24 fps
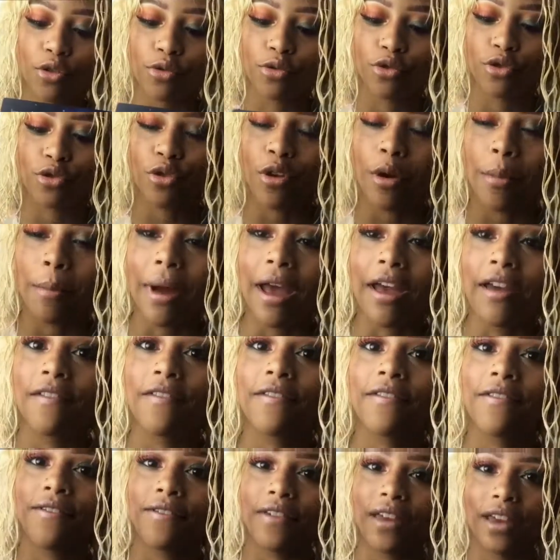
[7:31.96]
those two are my
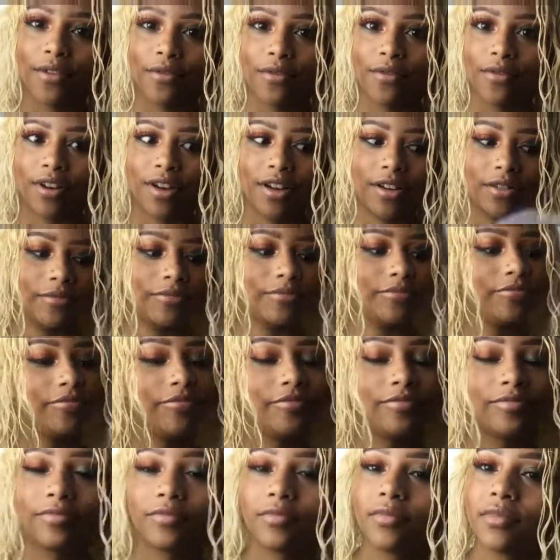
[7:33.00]
favorite.
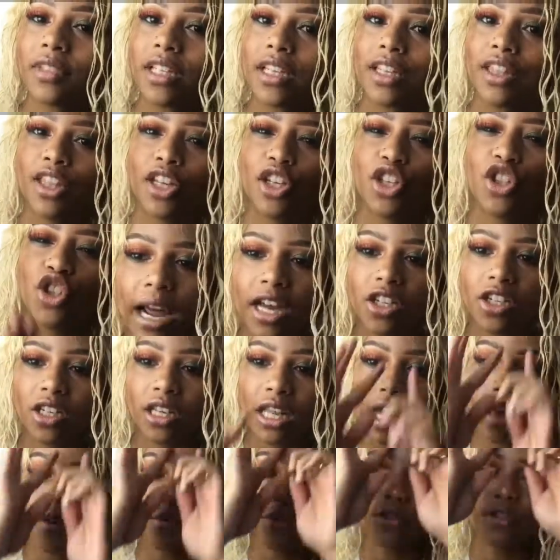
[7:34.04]
I
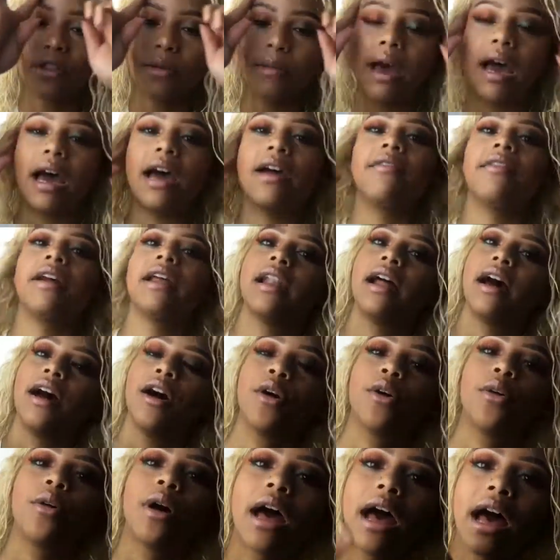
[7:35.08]
actually have those on my eye right
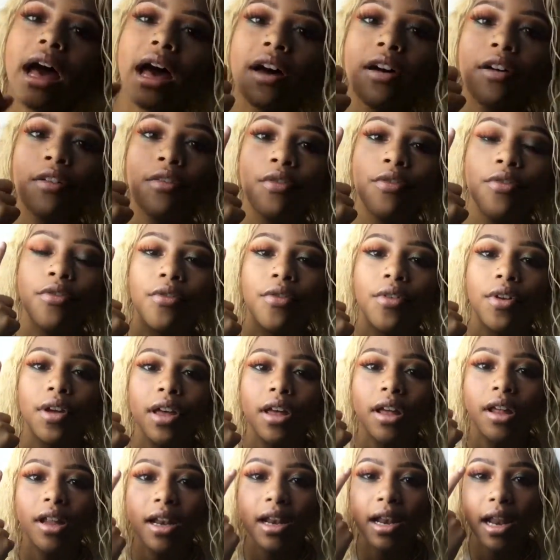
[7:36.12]
now. I have
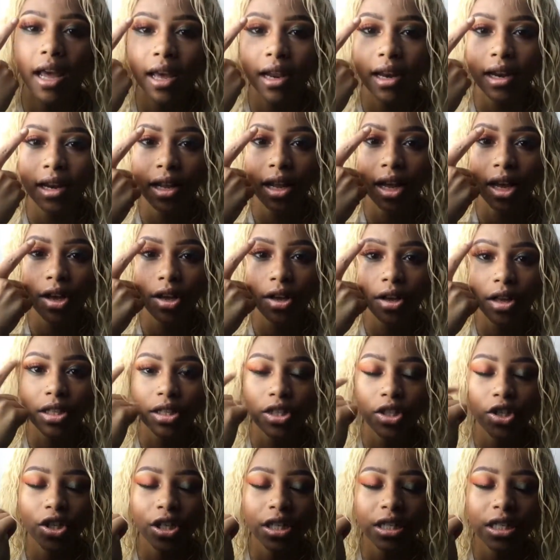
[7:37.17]
Nightingale
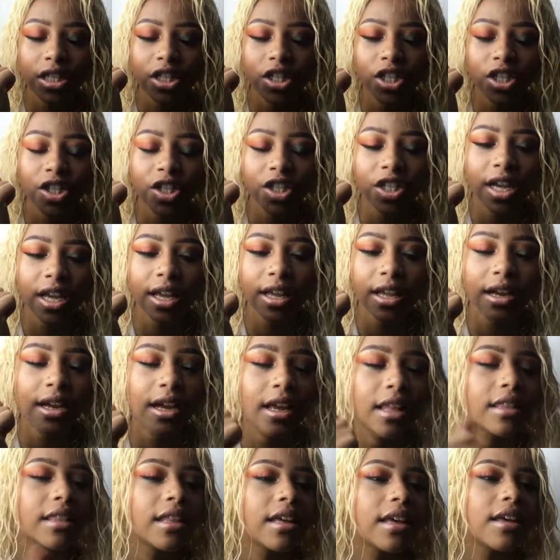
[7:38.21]
as a transition shade,
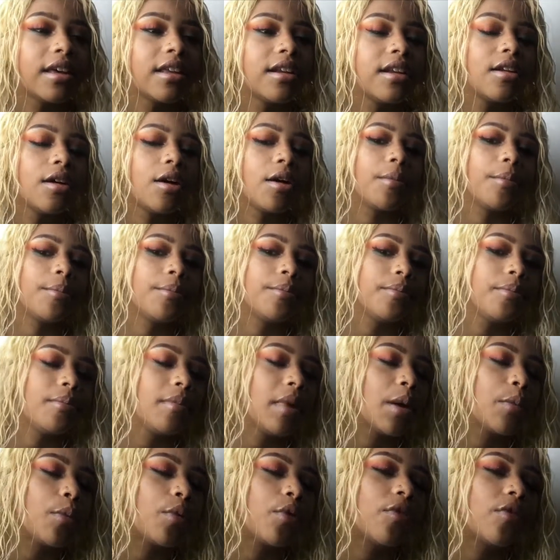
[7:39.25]
and then
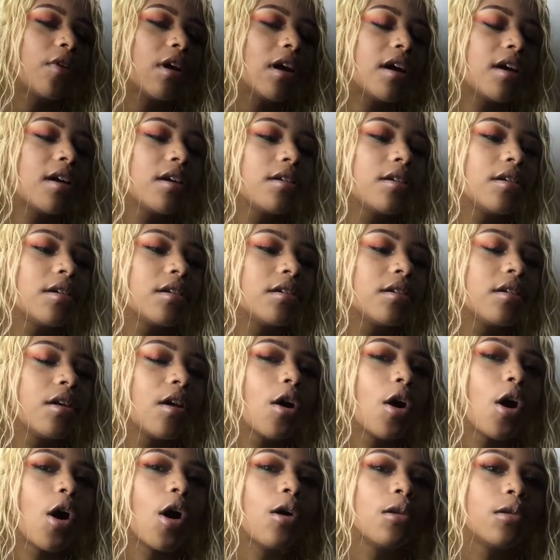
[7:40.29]
Maple Red
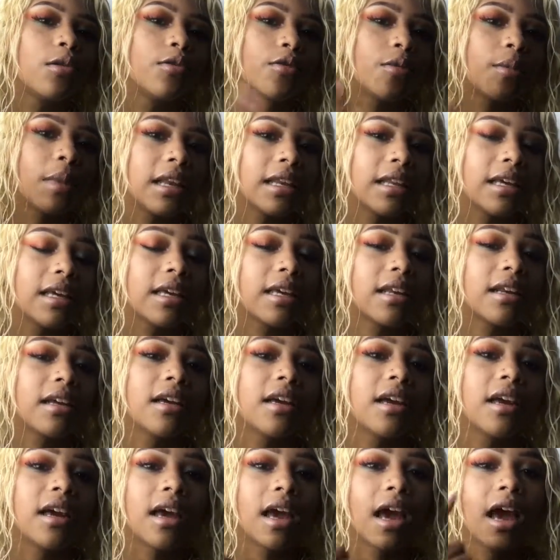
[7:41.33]
all over my lid,
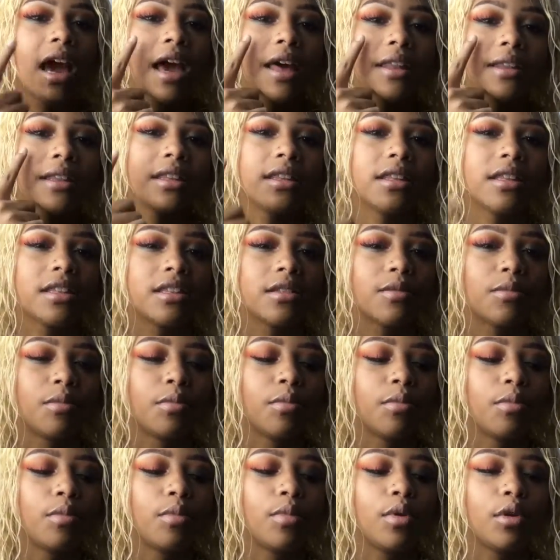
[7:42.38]
and then this
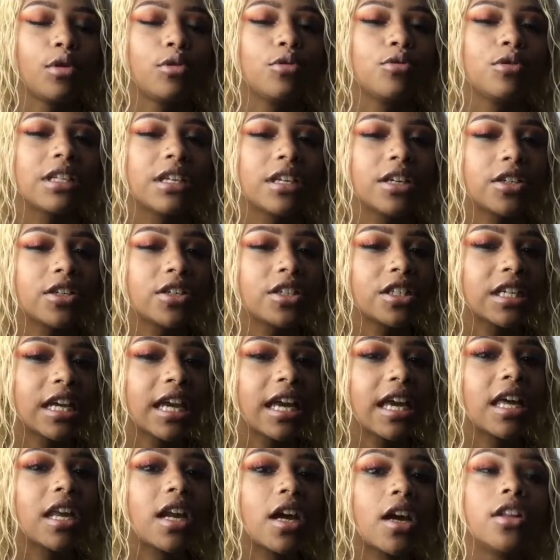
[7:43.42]
blue teal
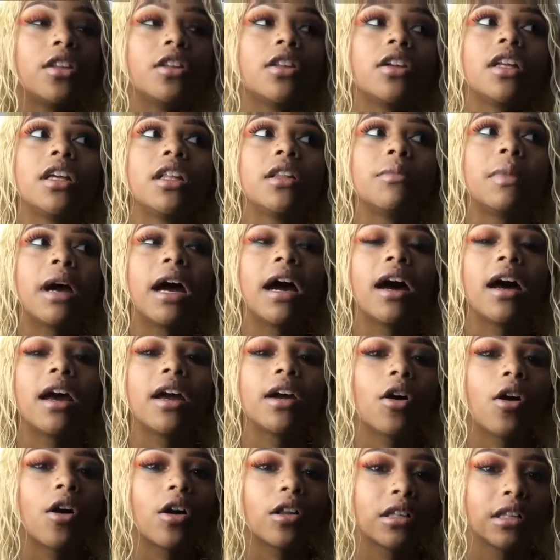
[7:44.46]
shade underneath my eye
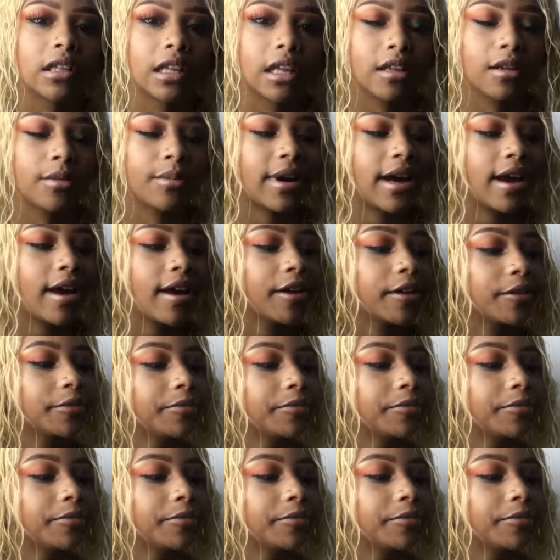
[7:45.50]
called Lullaby,